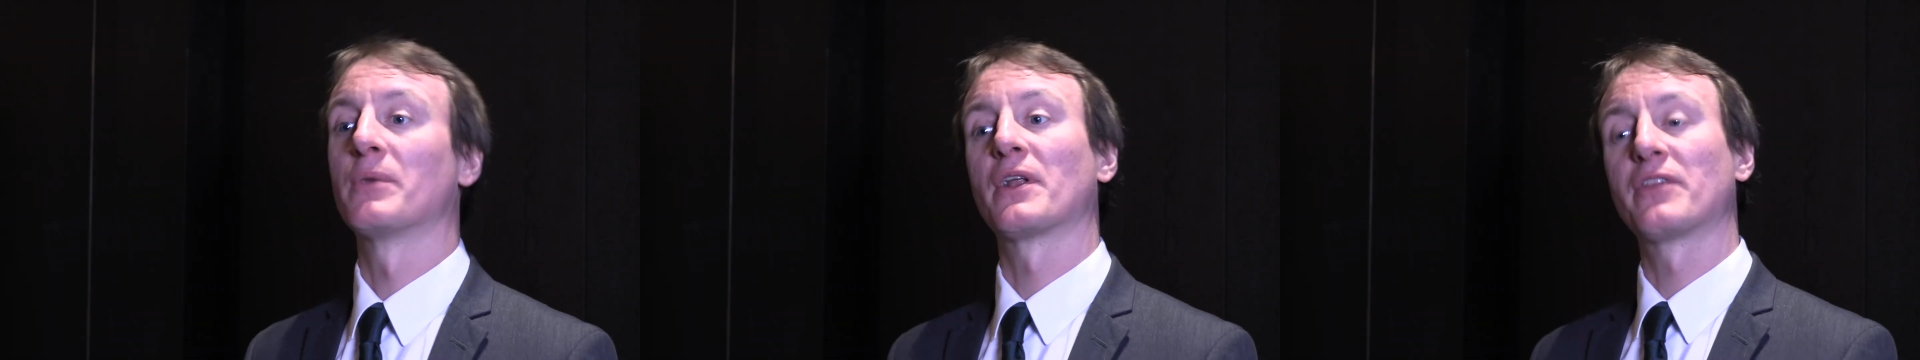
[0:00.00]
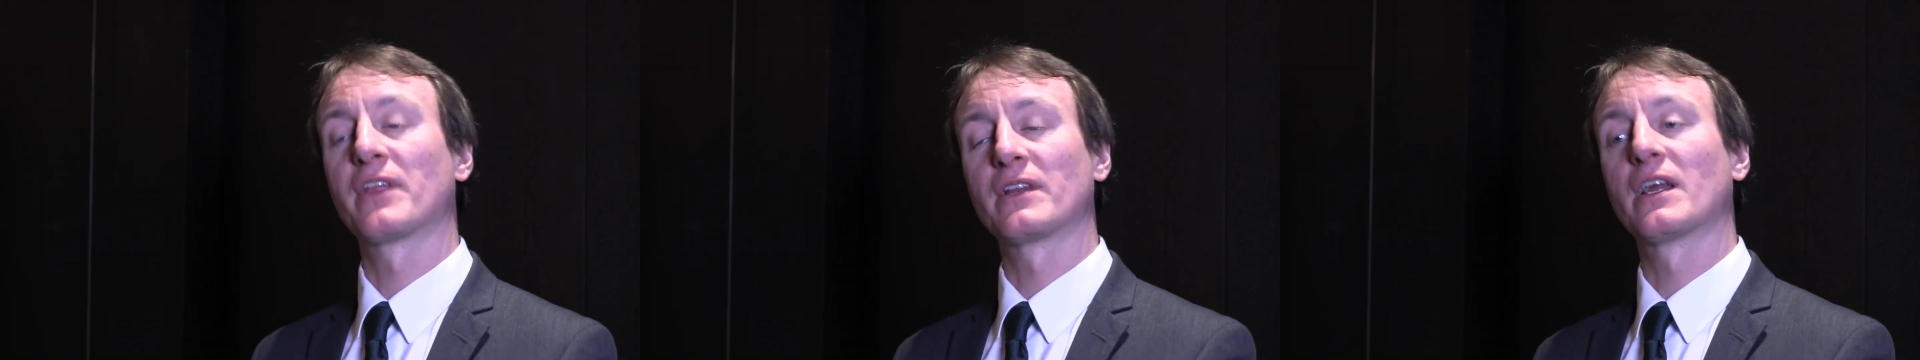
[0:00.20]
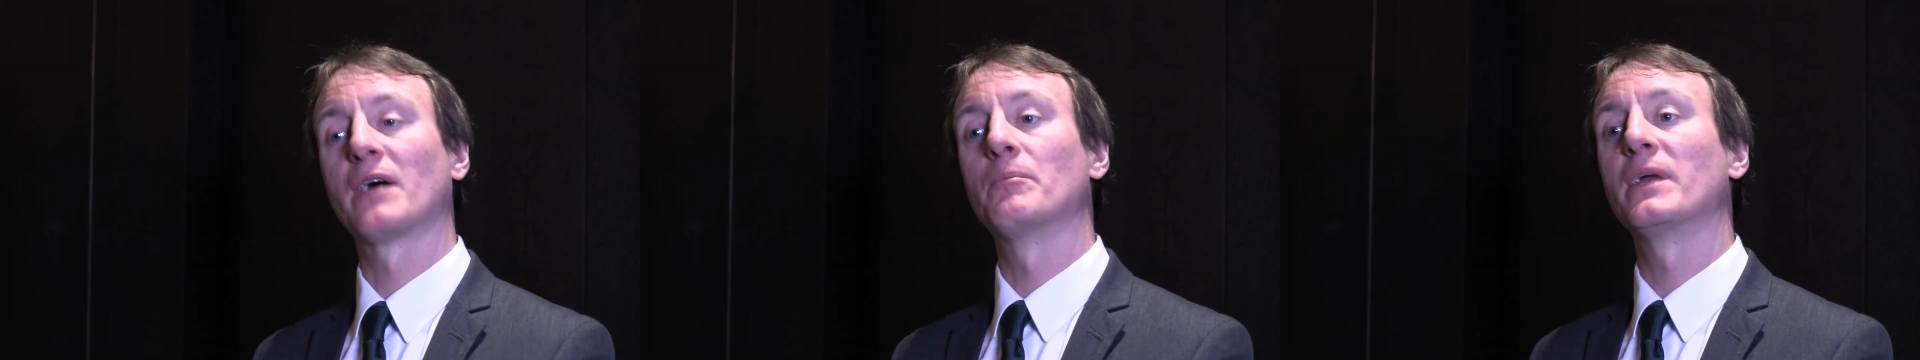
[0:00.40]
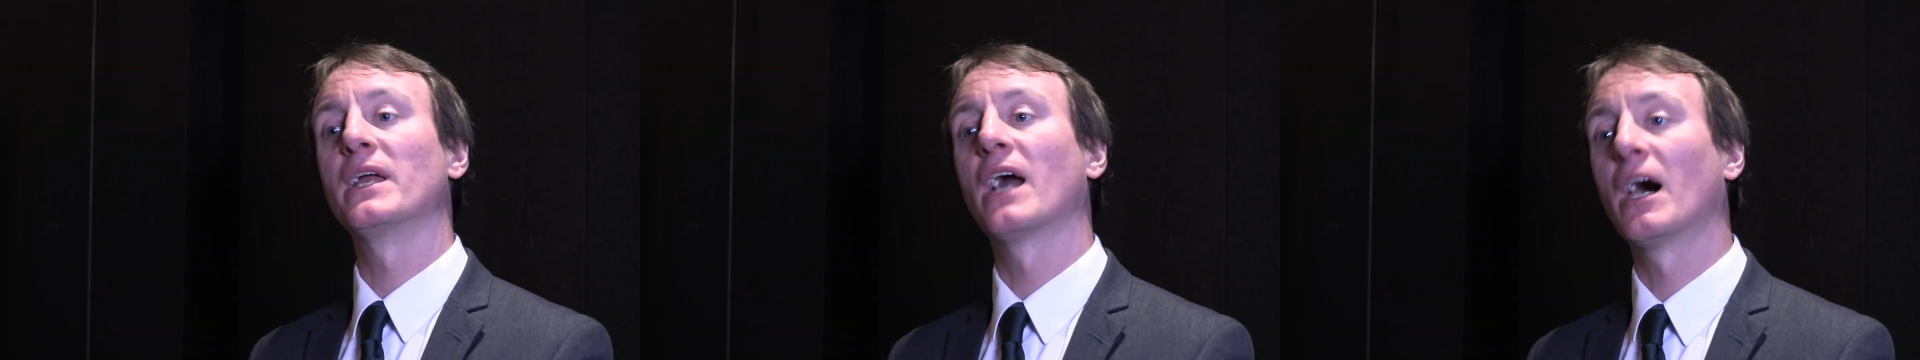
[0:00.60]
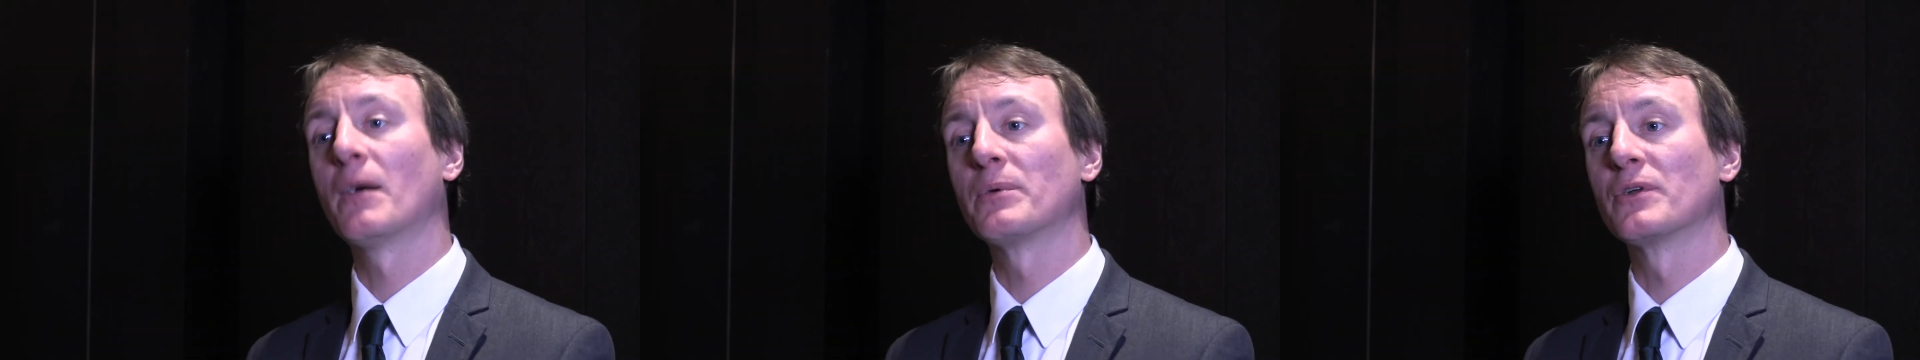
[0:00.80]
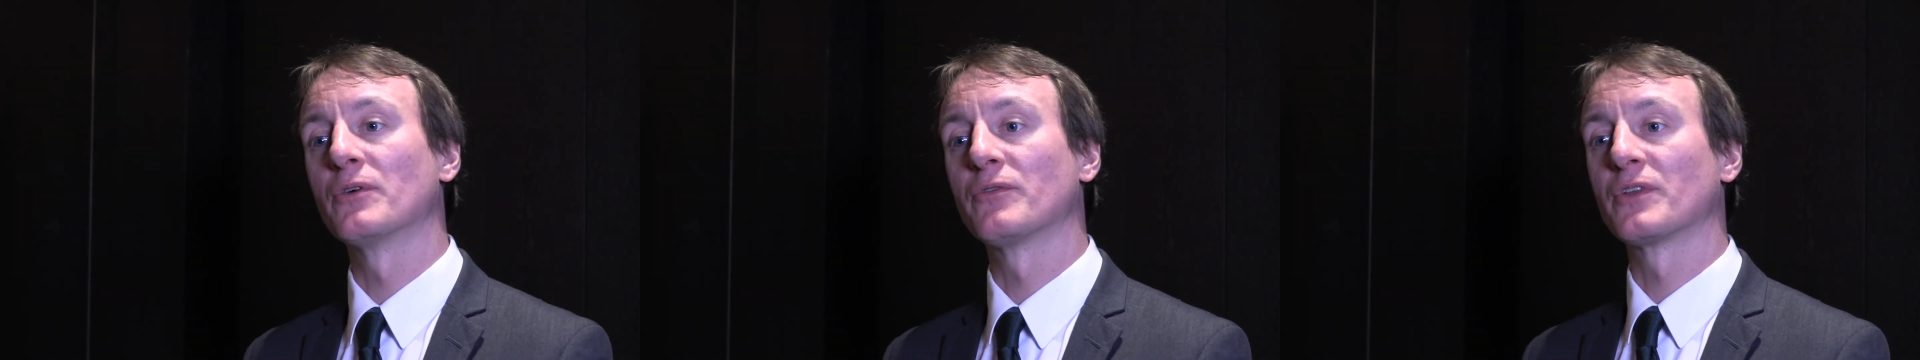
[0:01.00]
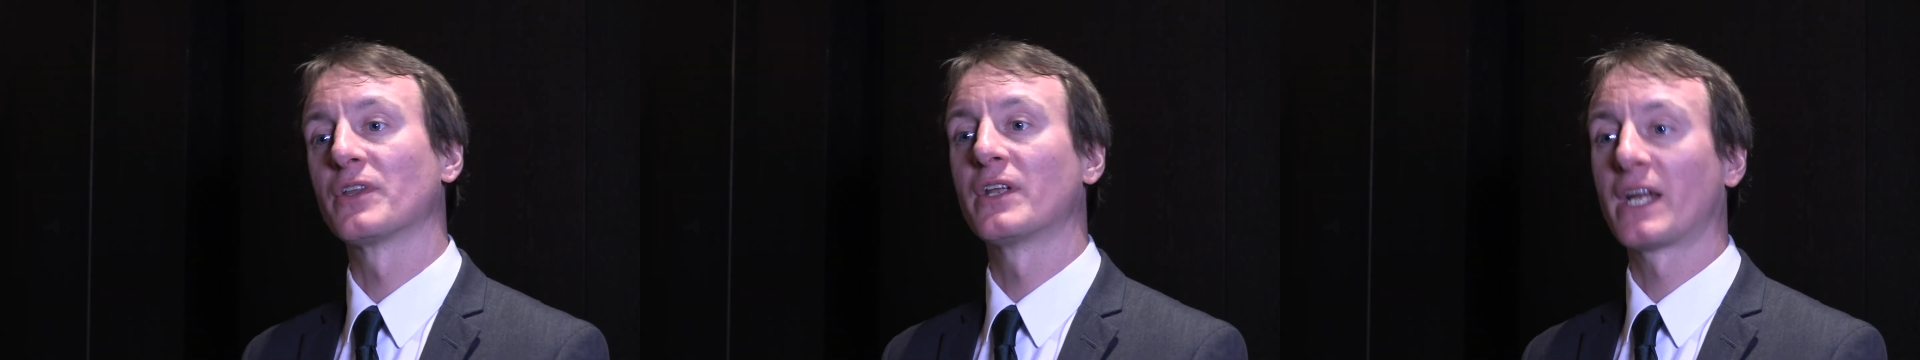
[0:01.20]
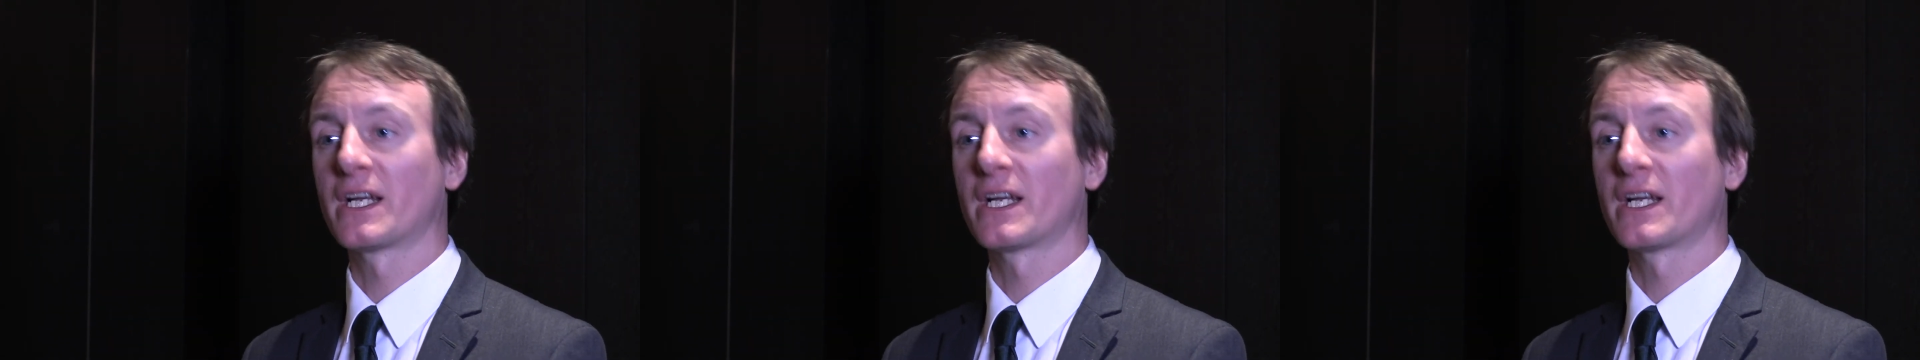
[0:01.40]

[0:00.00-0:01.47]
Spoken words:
But I think that may happen over the